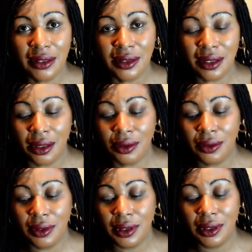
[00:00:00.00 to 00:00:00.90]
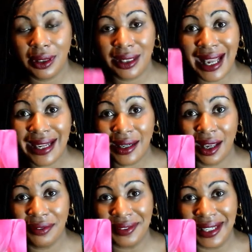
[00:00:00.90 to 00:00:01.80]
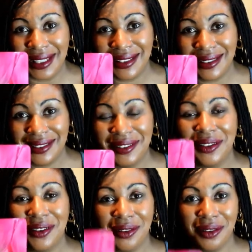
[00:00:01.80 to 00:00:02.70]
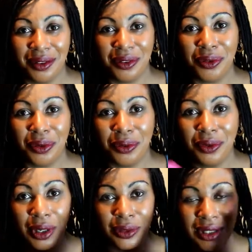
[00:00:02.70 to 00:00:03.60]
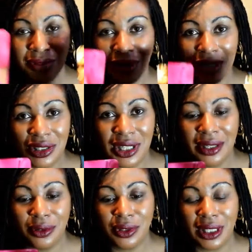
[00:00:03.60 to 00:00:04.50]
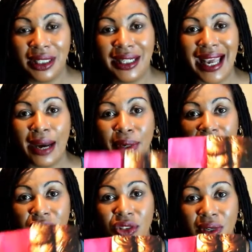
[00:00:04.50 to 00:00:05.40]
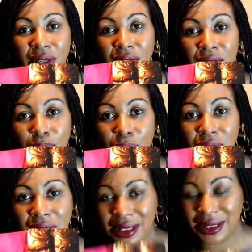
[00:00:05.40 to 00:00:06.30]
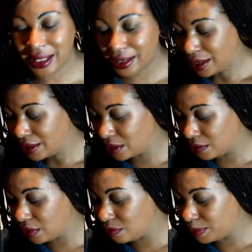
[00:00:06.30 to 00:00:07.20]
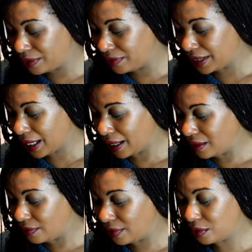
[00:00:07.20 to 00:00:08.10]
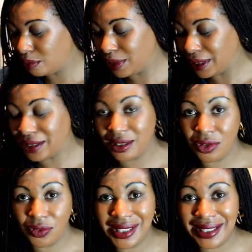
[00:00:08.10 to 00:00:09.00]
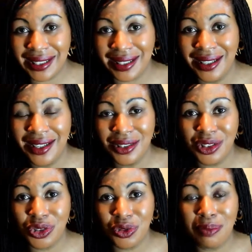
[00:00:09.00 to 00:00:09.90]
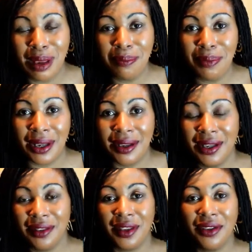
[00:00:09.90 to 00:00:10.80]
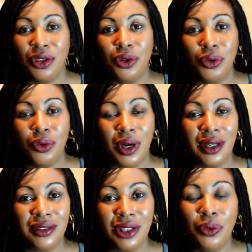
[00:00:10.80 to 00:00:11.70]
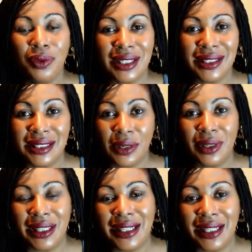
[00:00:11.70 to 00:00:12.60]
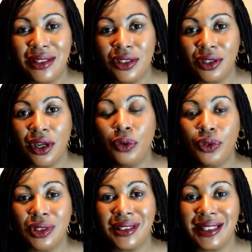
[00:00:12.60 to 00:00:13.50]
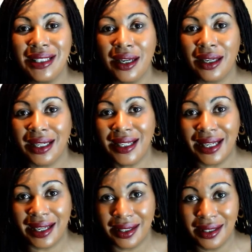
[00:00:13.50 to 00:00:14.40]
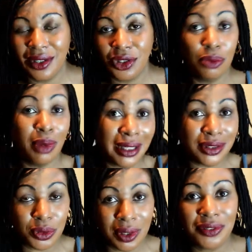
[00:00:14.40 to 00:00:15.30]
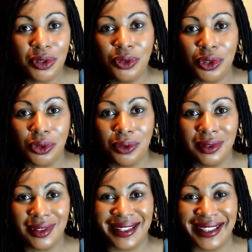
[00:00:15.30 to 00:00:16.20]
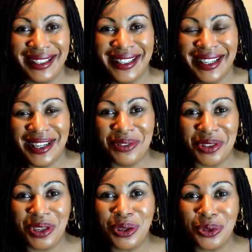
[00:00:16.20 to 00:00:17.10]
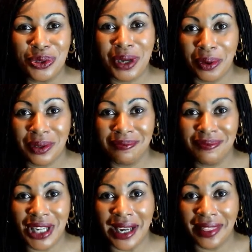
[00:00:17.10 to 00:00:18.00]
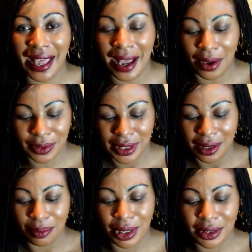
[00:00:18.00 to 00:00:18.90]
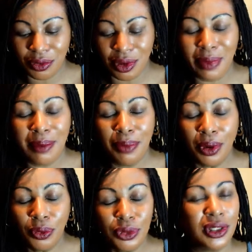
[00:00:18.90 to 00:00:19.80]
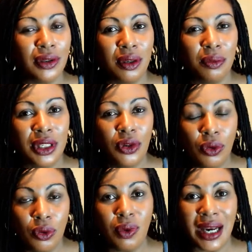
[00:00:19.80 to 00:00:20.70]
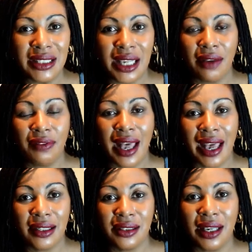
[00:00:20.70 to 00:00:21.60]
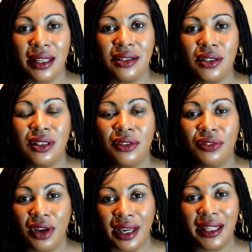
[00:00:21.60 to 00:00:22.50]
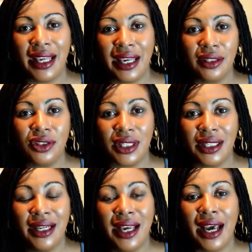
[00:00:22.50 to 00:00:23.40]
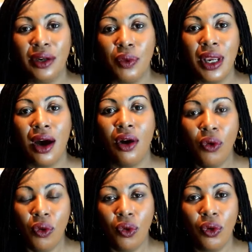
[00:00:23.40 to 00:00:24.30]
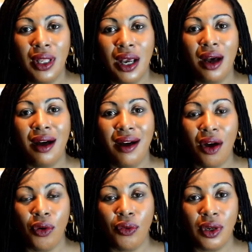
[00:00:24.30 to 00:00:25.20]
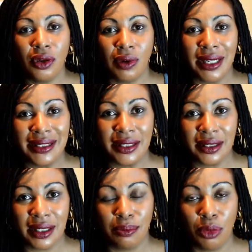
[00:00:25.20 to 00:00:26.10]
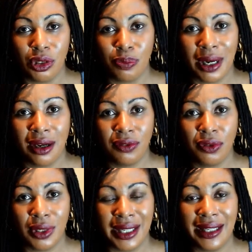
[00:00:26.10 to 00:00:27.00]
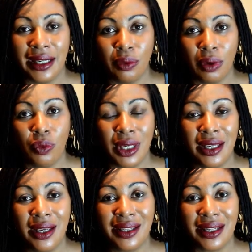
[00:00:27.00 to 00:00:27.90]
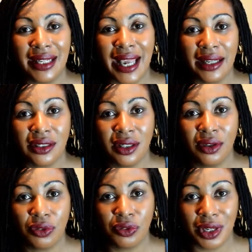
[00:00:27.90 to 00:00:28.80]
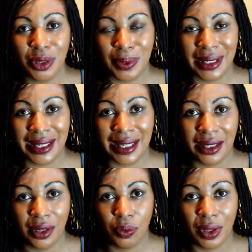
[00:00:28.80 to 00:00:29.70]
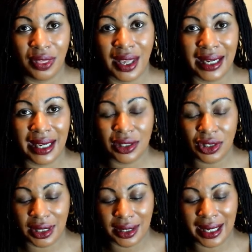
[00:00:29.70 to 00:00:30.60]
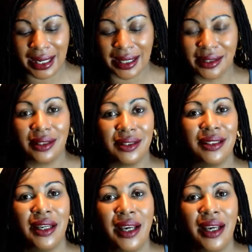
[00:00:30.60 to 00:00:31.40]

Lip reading: So let love in through those divine channels and allow it to strengthen the body today. So if you've been feeling any vulnerabilities physically, just remember that you don't necessarily need to go to see a healer. You might do if you think you do, go and check that out. But remember also that we always have access to divine energy, and we are all our own greatest and most powerful healer when we connect frequently with that energy and that essence.